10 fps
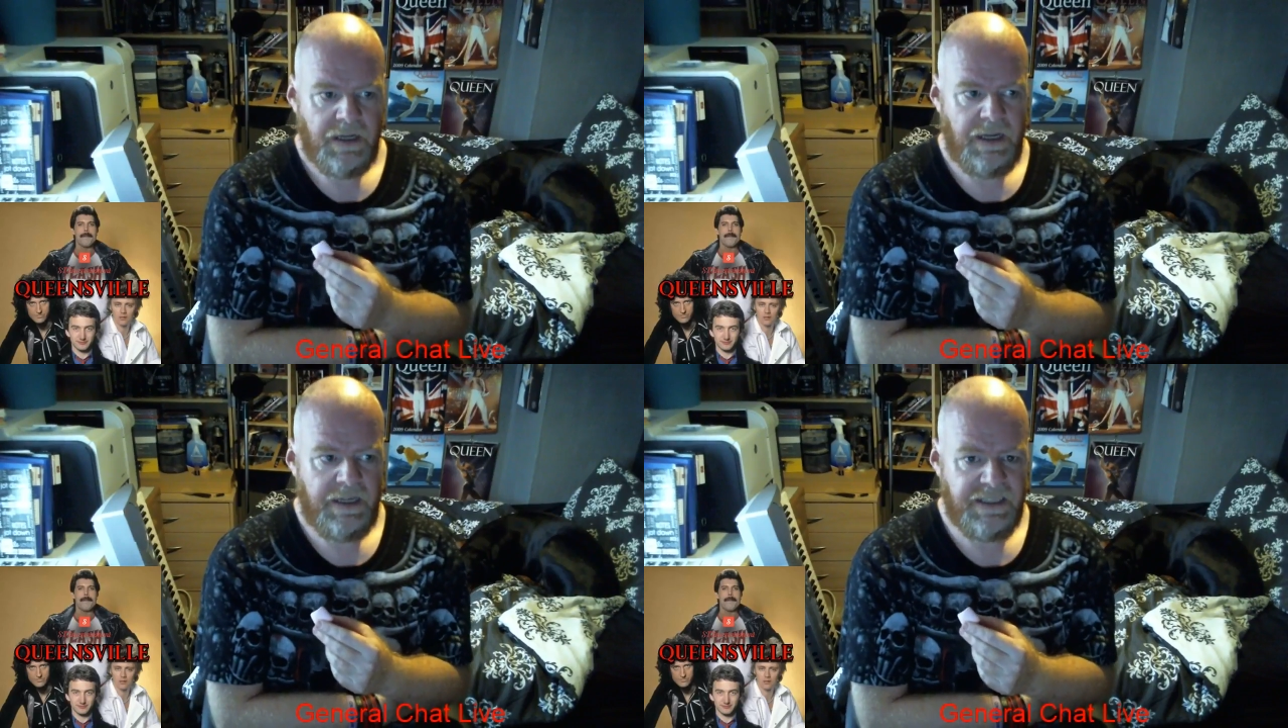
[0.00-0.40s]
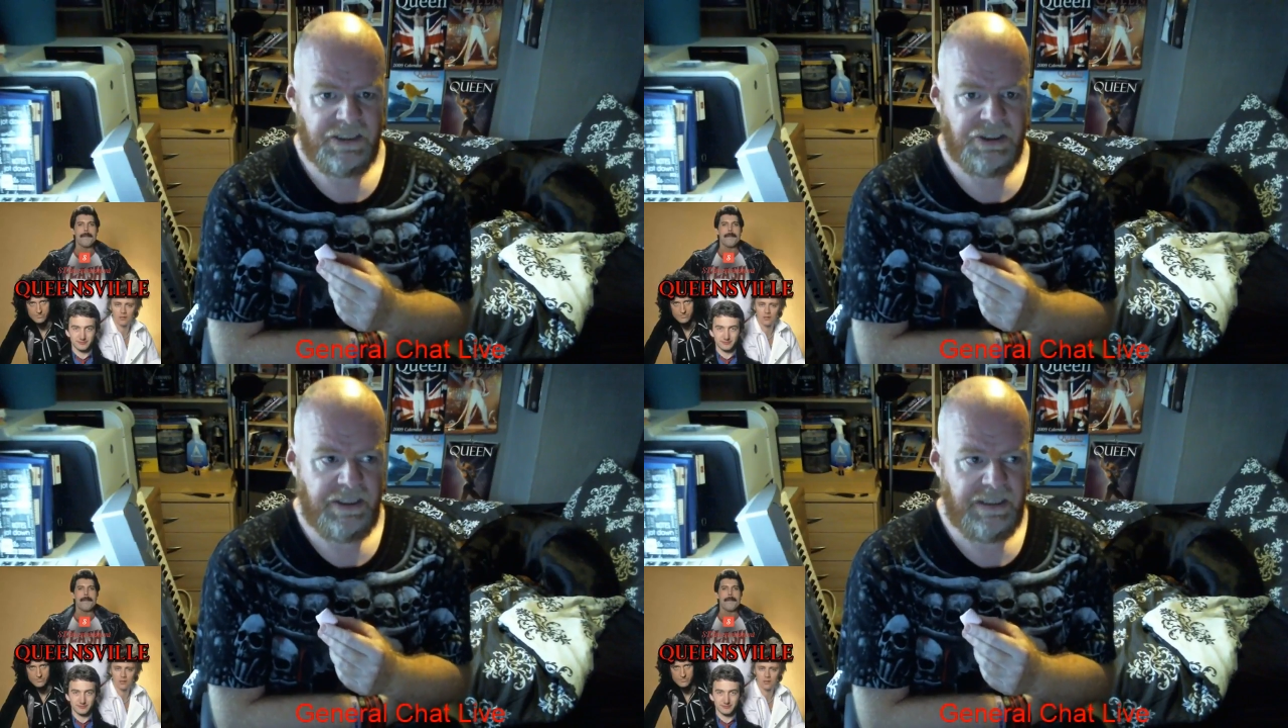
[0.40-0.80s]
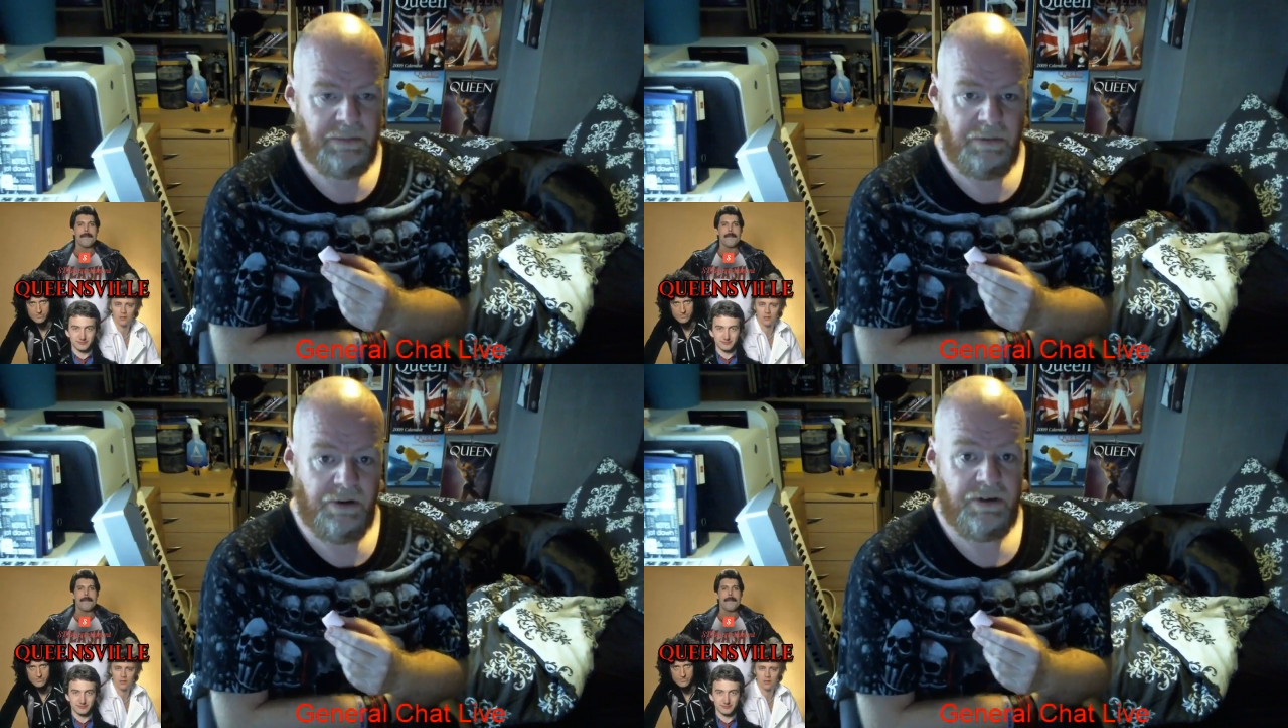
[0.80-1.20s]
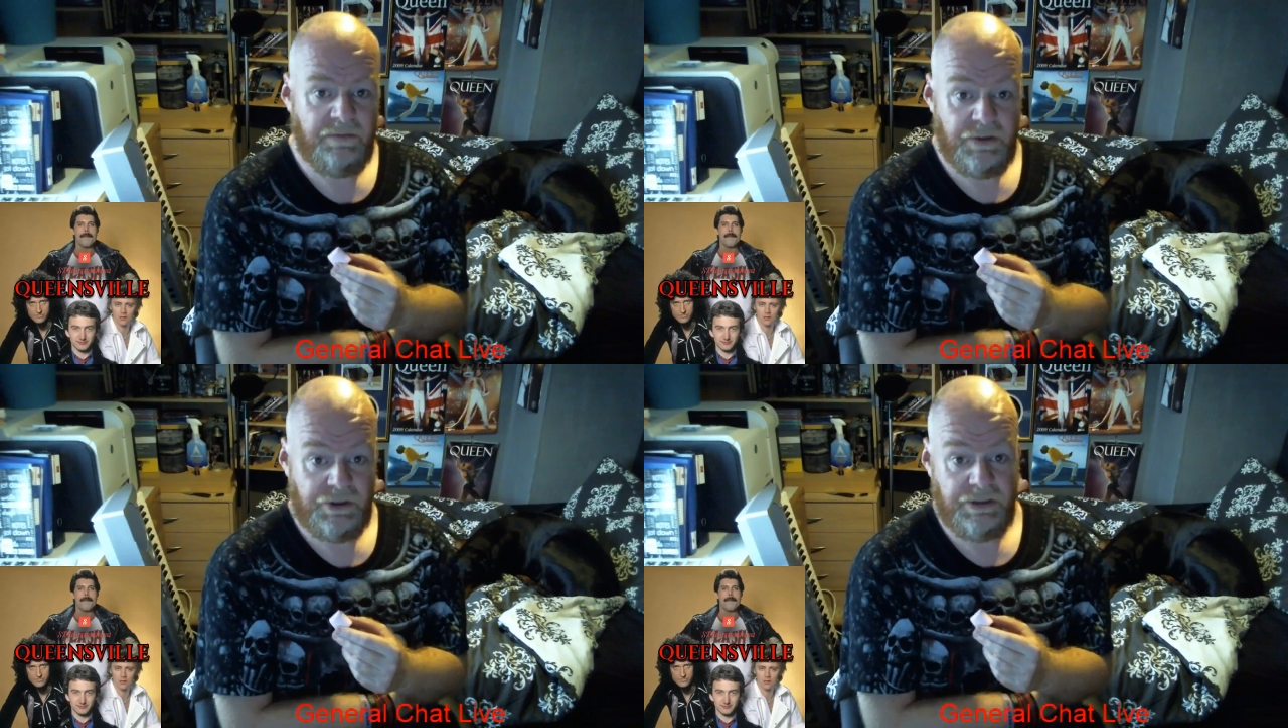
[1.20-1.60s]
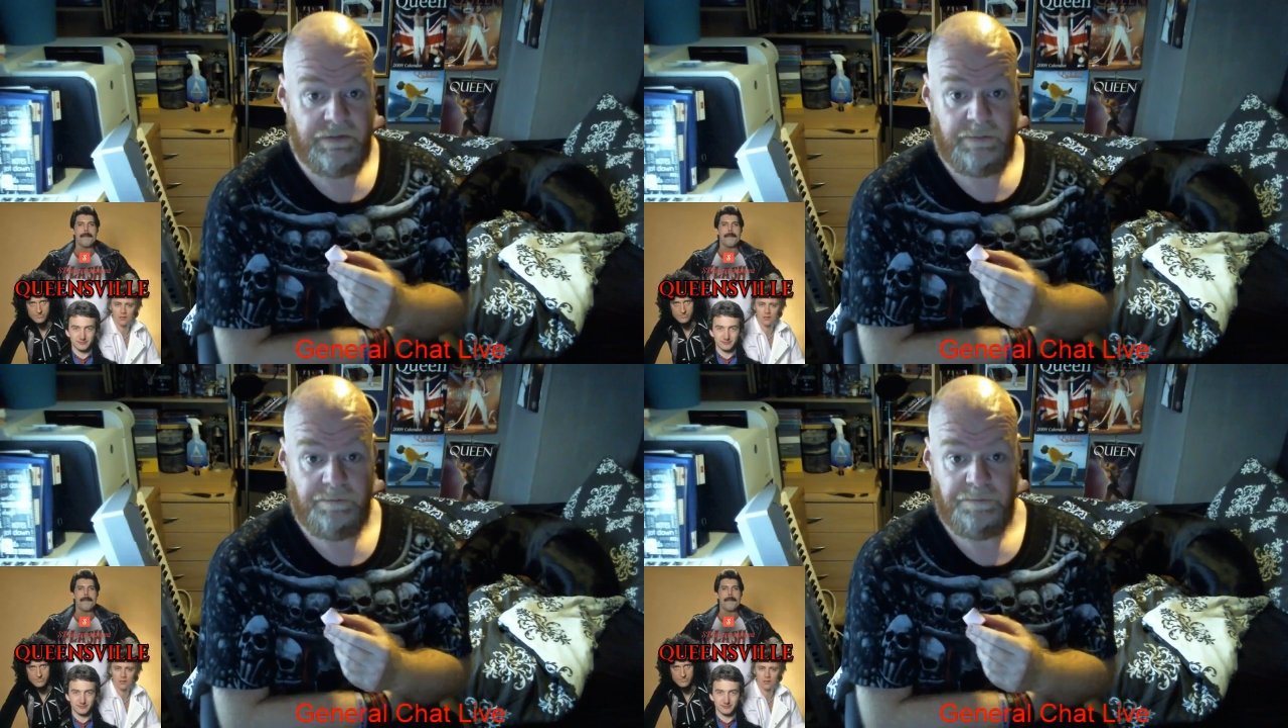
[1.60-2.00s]
it's actually the American version of
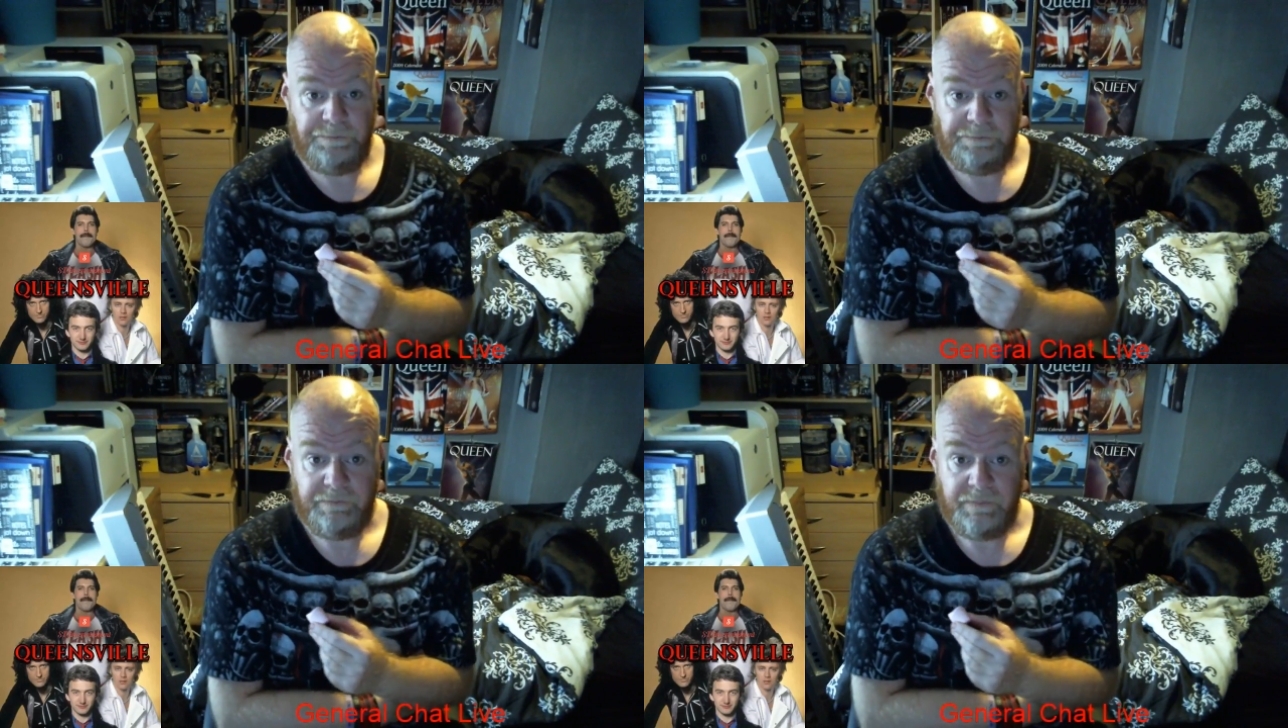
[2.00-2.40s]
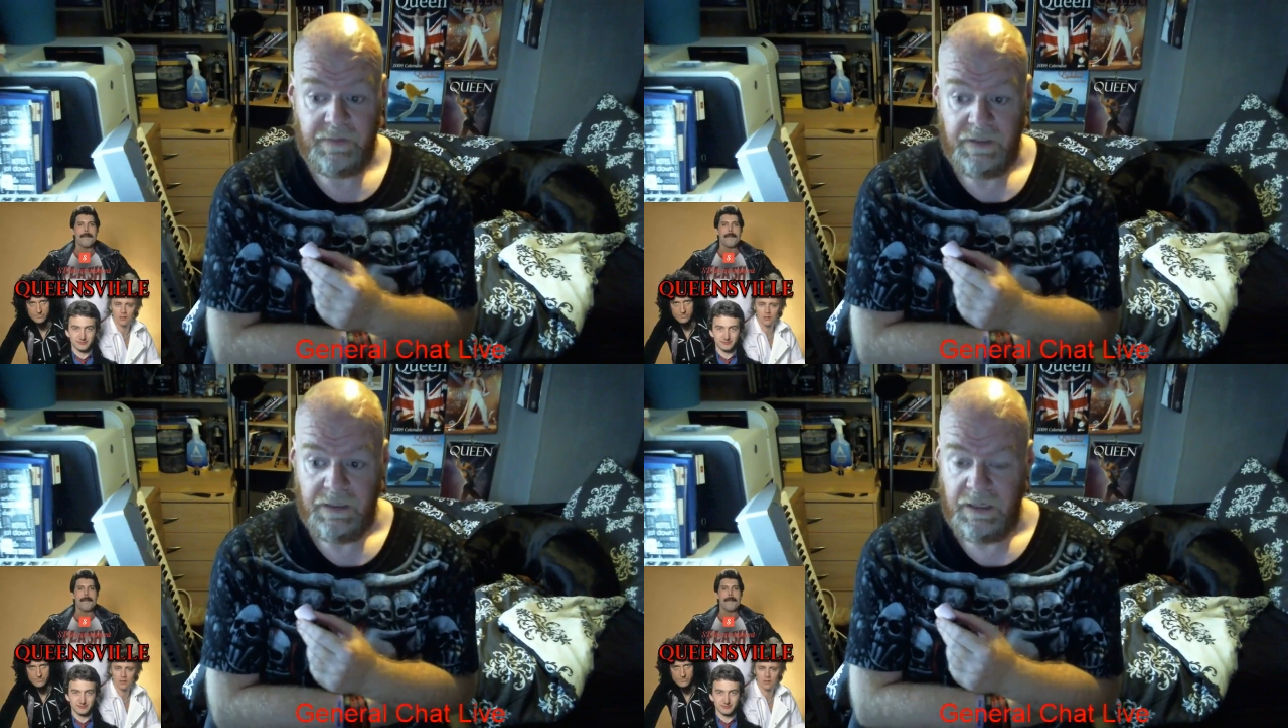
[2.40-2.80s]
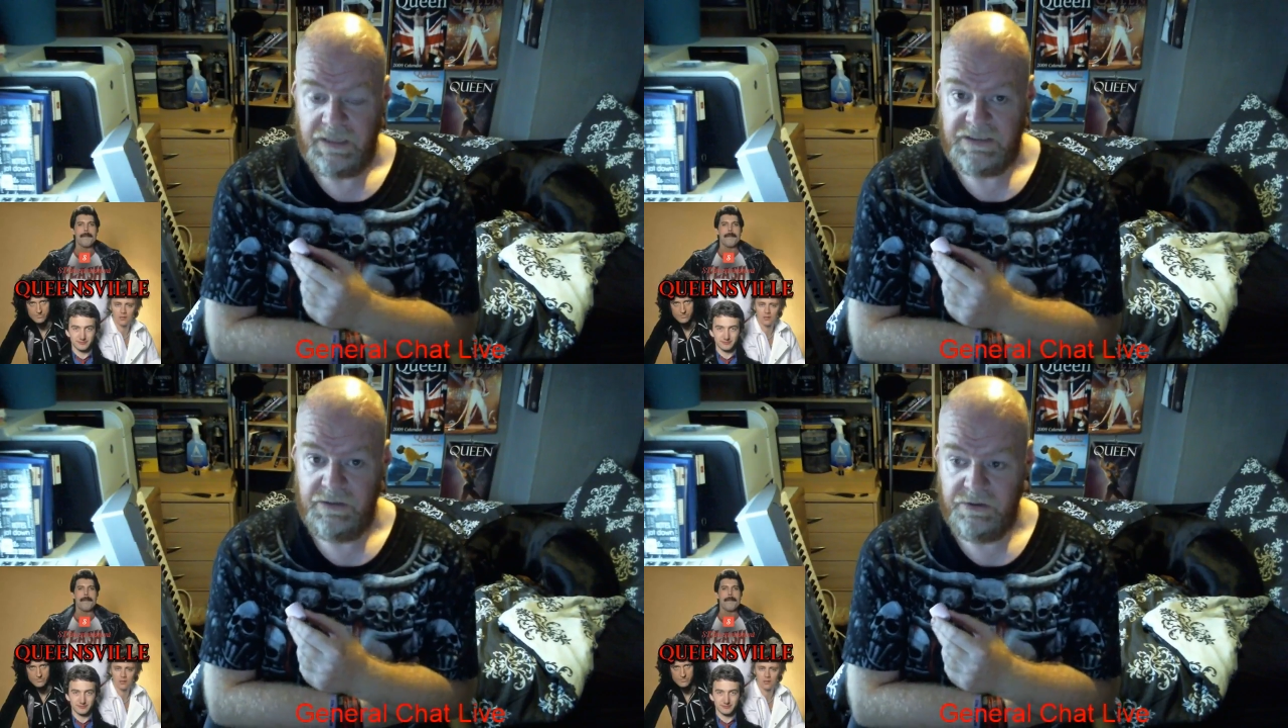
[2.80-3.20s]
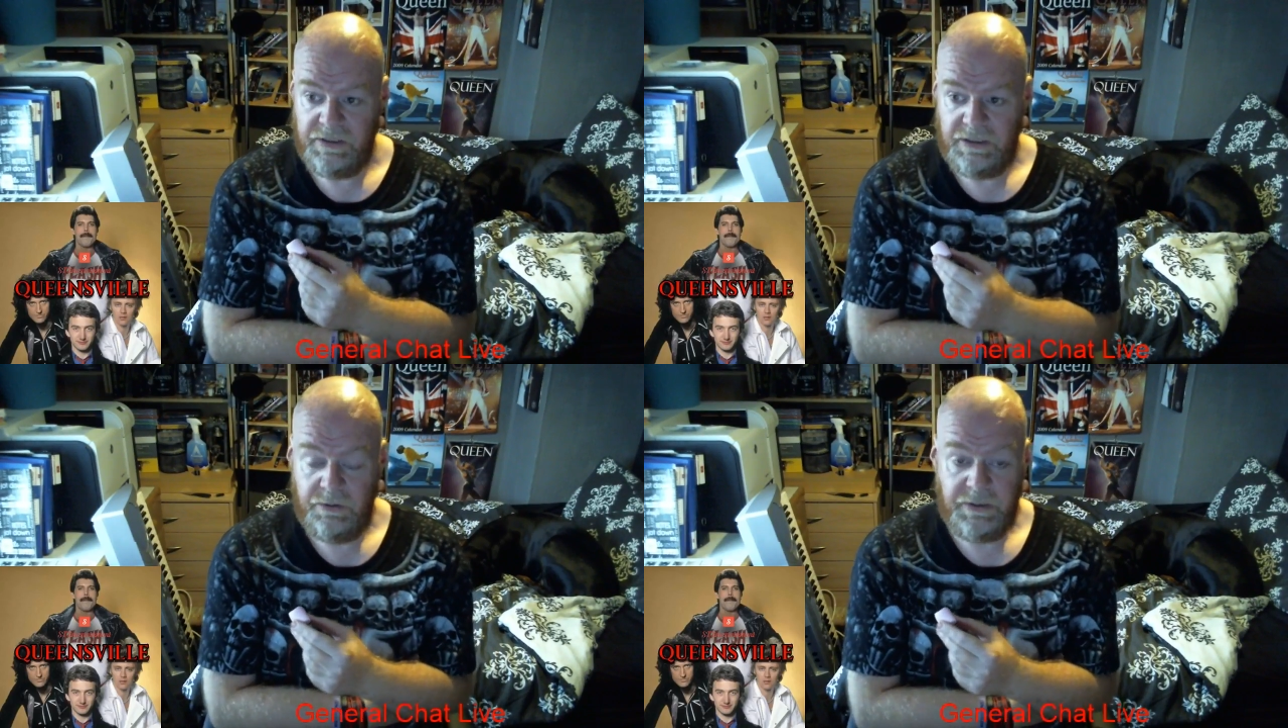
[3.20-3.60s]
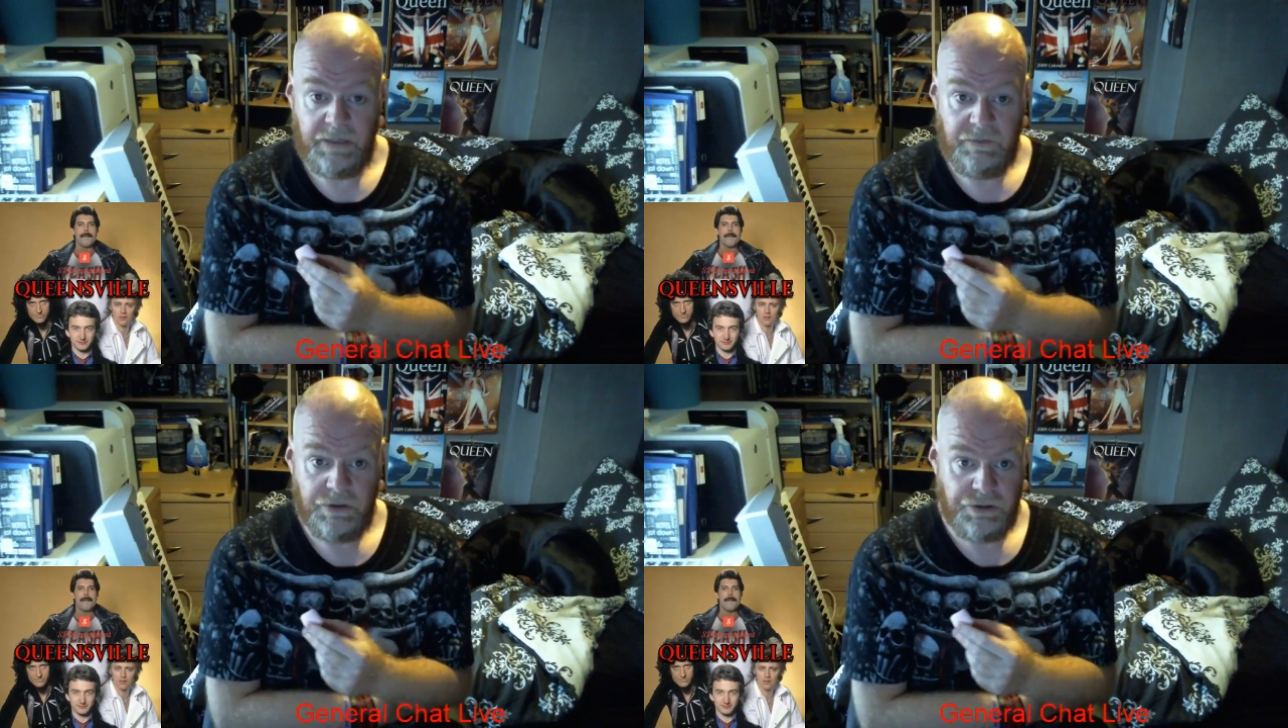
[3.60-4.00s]
it. It's not the UK
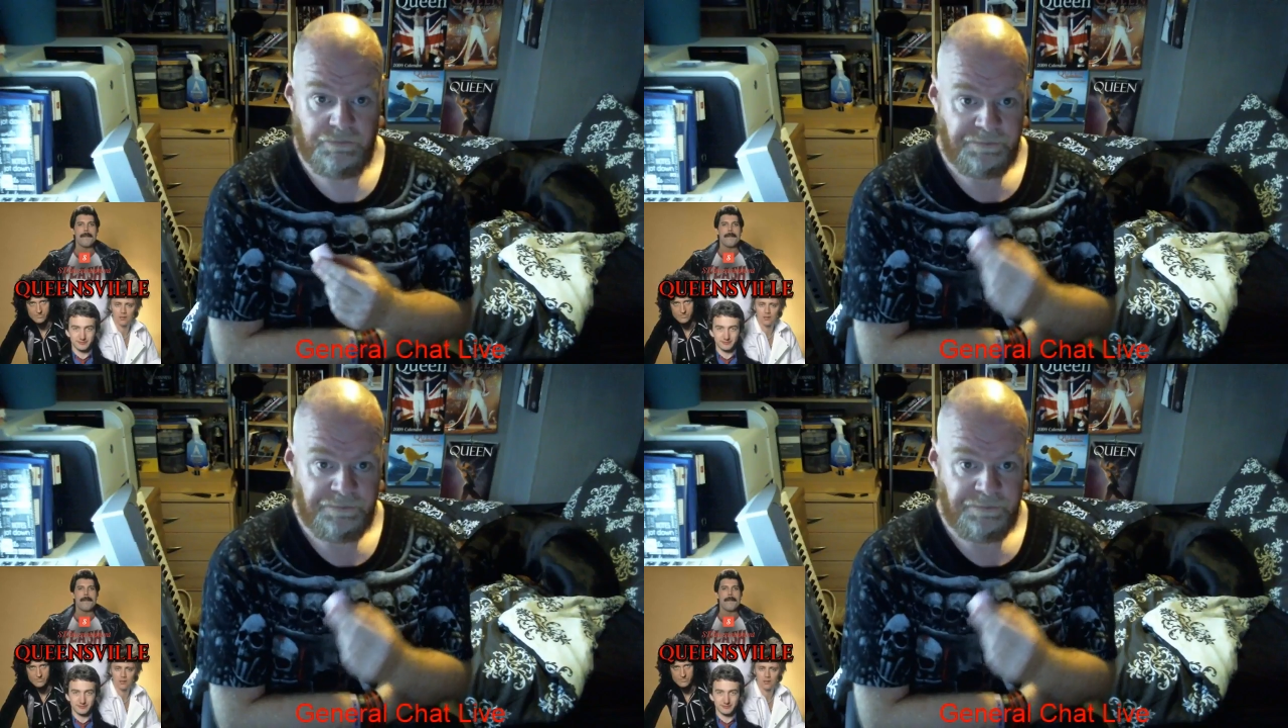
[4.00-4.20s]
version.